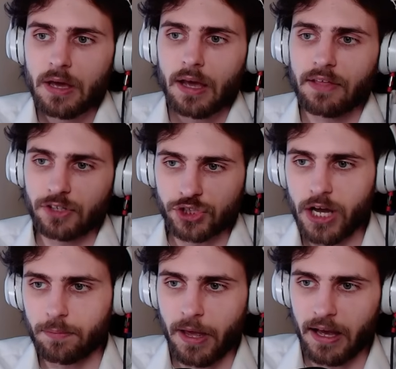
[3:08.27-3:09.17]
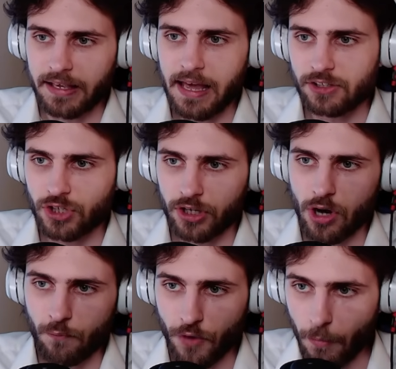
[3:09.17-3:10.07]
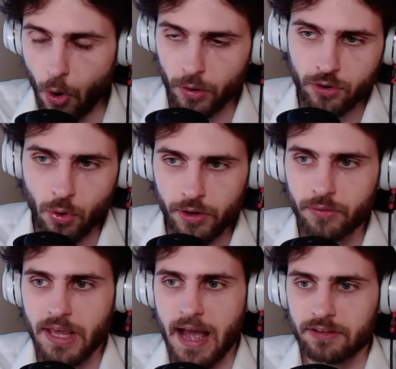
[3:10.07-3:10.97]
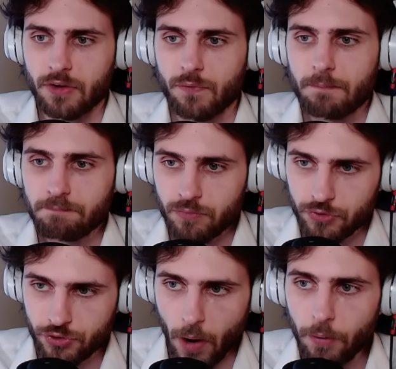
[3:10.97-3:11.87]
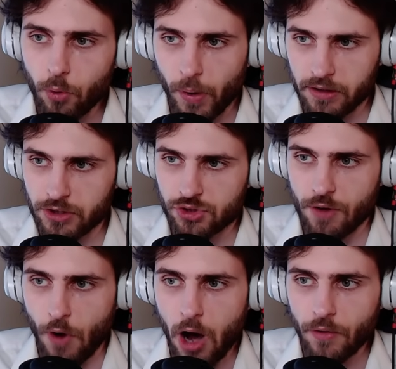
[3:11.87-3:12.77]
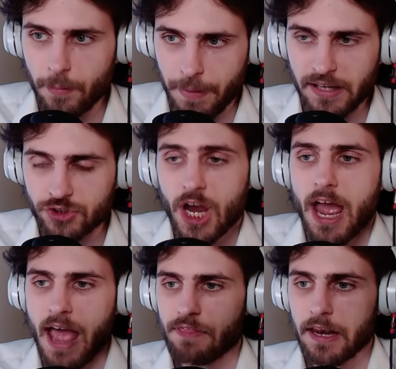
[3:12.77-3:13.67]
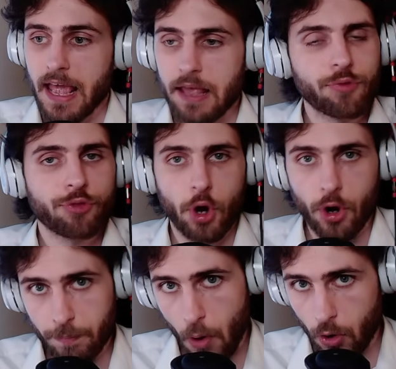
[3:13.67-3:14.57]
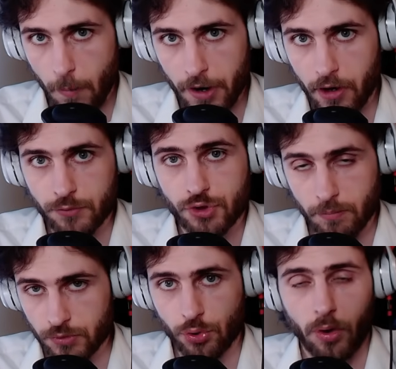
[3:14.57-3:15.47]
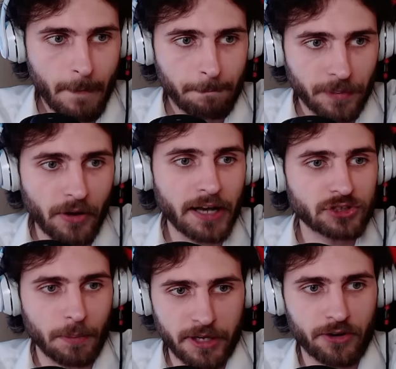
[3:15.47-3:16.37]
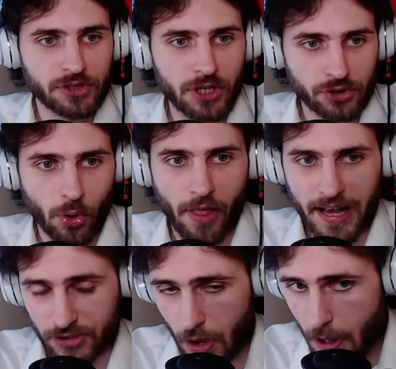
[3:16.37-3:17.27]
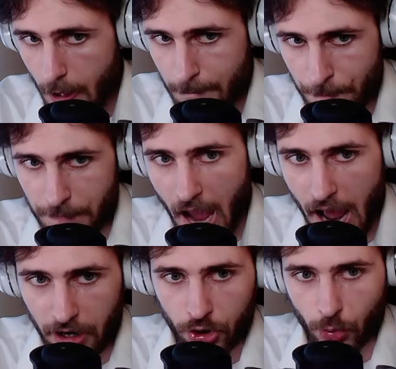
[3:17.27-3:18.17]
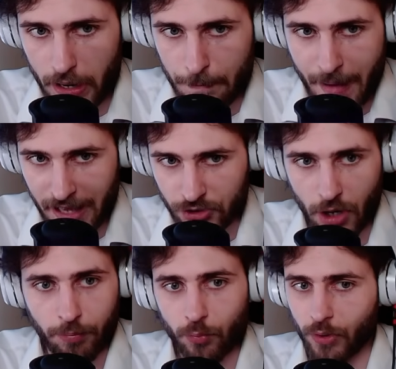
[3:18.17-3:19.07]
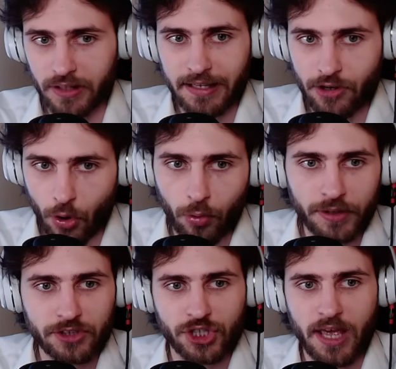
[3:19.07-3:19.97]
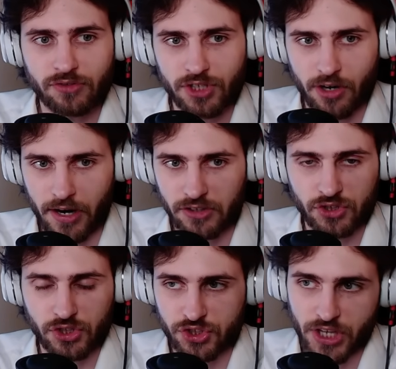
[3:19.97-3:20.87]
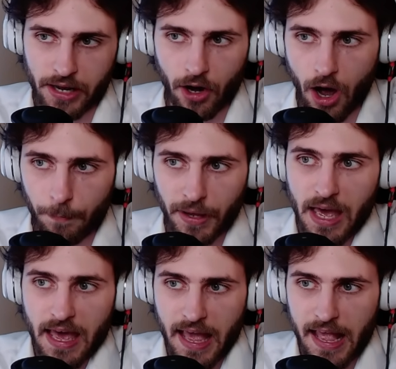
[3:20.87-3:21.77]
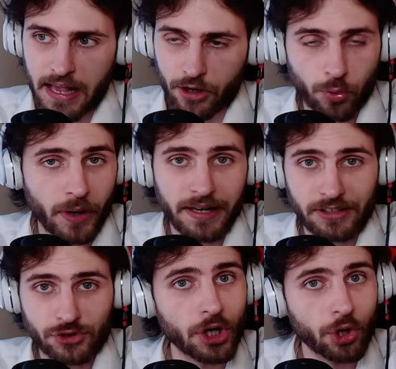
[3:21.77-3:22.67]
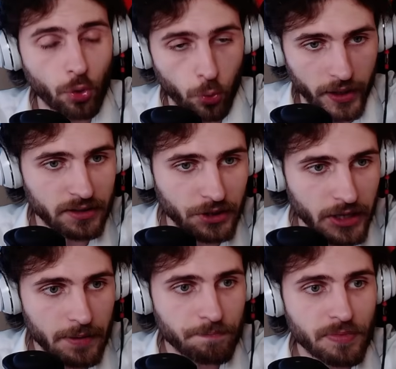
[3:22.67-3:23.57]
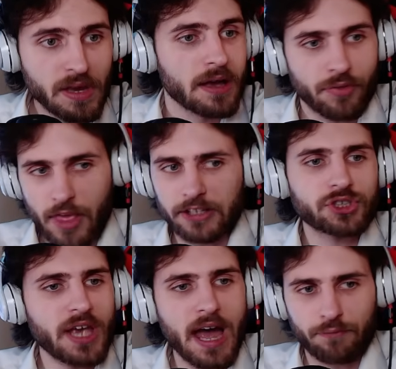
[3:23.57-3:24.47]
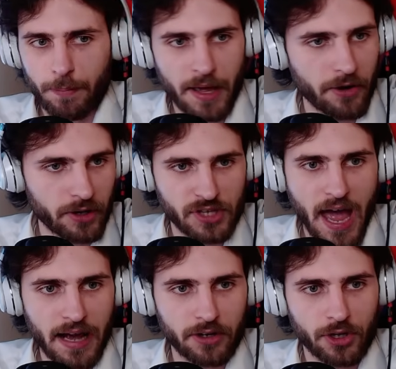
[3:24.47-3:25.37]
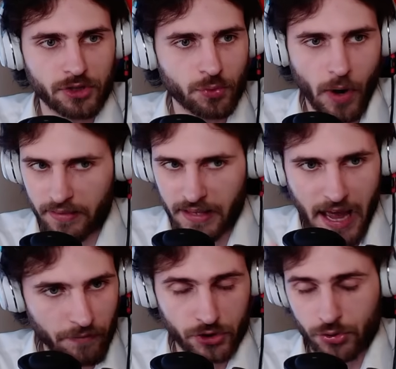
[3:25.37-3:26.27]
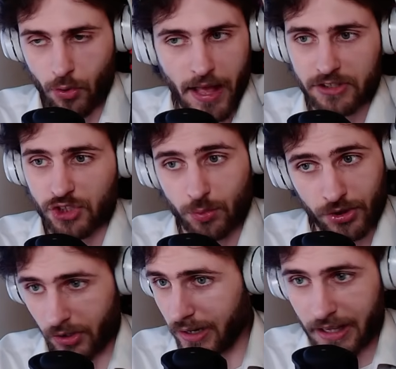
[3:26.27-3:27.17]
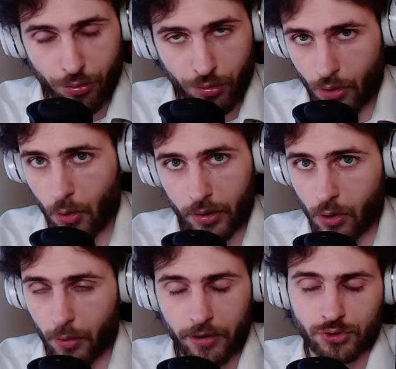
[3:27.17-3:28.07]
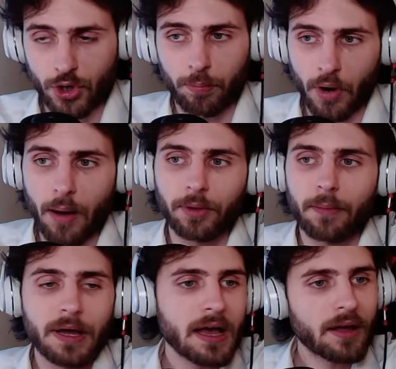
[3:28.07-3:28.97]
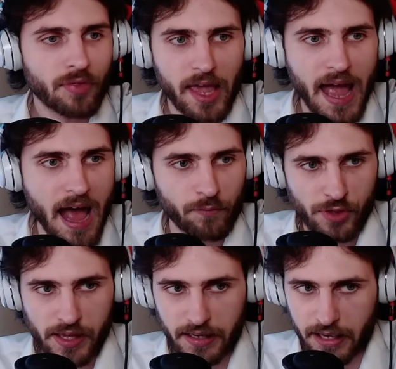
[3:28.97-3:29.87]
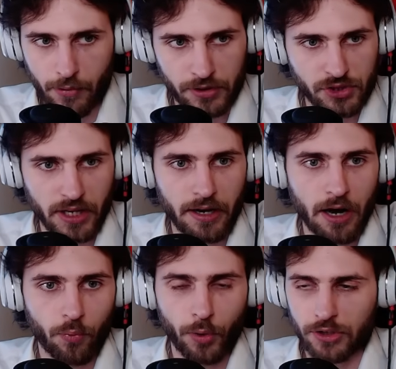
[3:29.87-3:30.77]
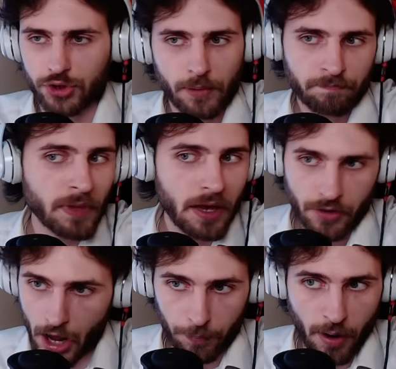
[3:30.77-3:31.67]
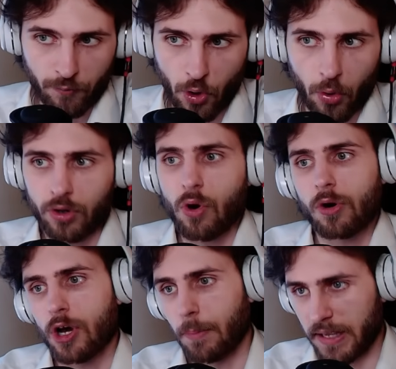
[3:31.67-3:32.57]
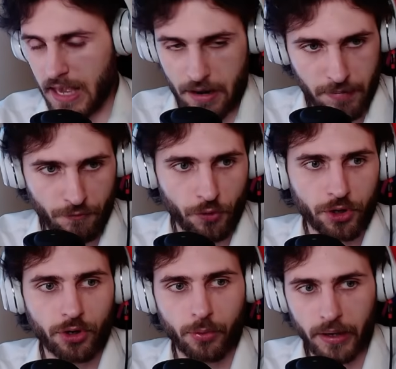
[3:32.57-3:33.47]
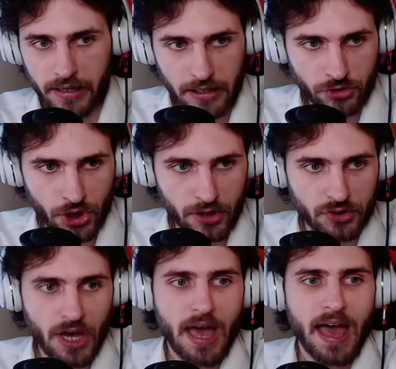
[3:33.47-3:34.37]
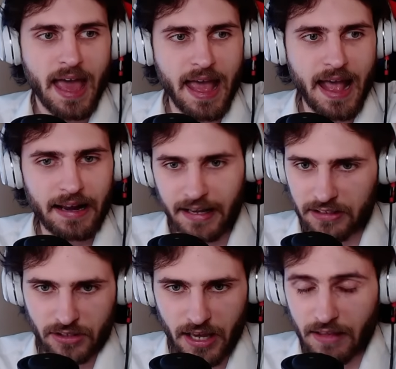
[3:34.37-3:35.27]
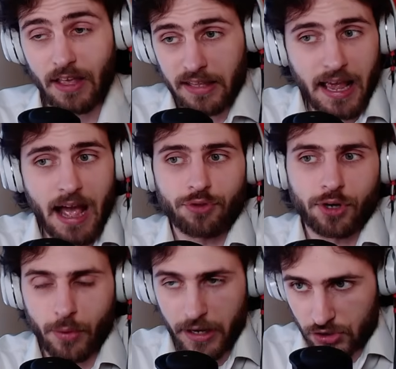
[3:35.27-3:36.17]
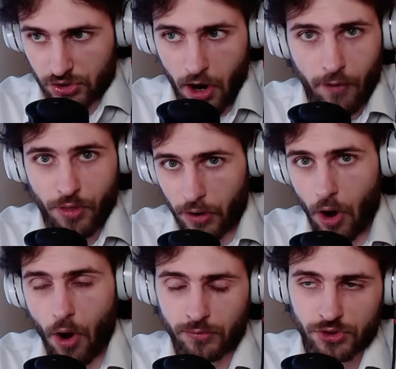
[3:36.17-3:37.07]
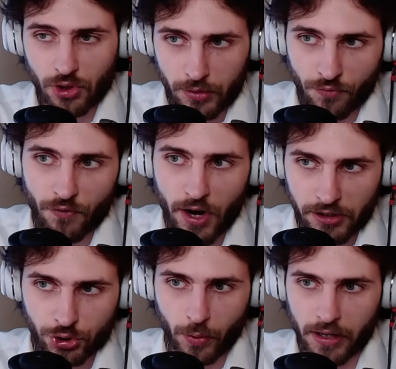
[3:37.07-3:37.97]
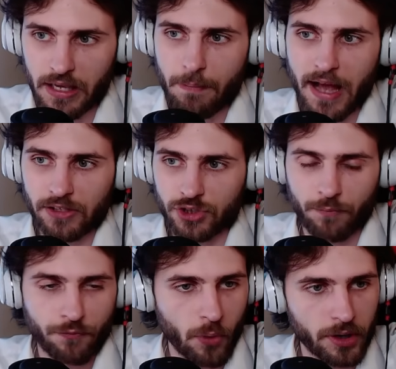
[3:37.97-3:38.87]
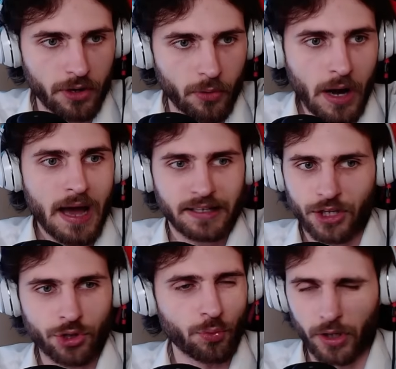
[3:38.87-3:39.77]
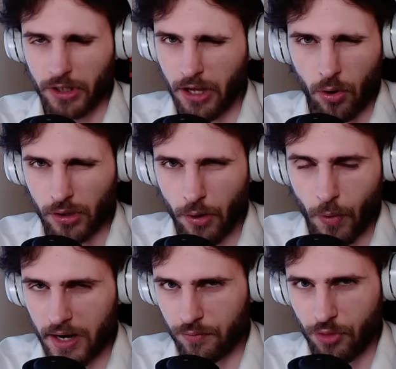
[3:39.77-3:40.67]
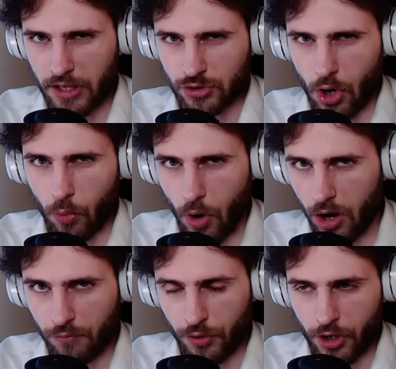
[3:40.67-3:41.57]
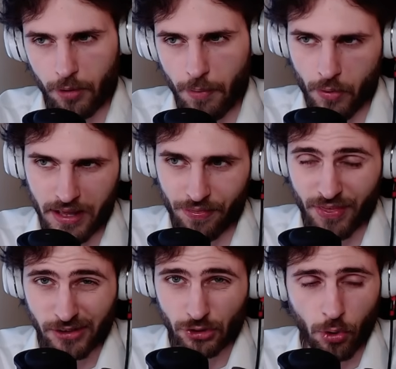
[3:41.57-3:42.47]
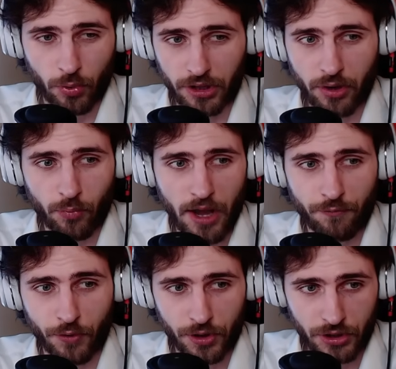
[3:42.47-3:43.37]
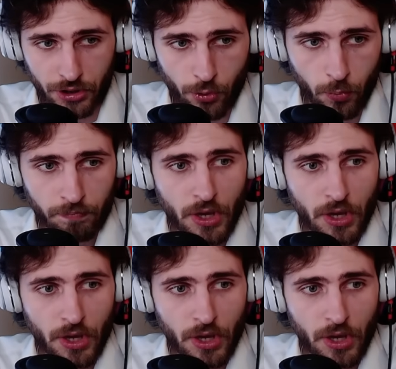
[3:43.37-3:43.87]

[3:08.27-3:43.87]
And the checkmate, again, is going to come from Oricorio in the active, double Wigglytuff on the bench, and then a third Pokemon of some sort. Now, next up, Giratina Snorlax. Not a great matchup. Really, your only chance here is to set up a Greninja quickly. They just have the better attackers, right? They have the Snorlaxes, which are going to get through the Oricorios, no problem. They have the Giratina, which not a problem for Oricorio, but can be for your Greninjas. And then they have the Greninjas of their own. So it's a very tricky matchup for you. You really only win if things go wrong for your opponent and things go really right for you.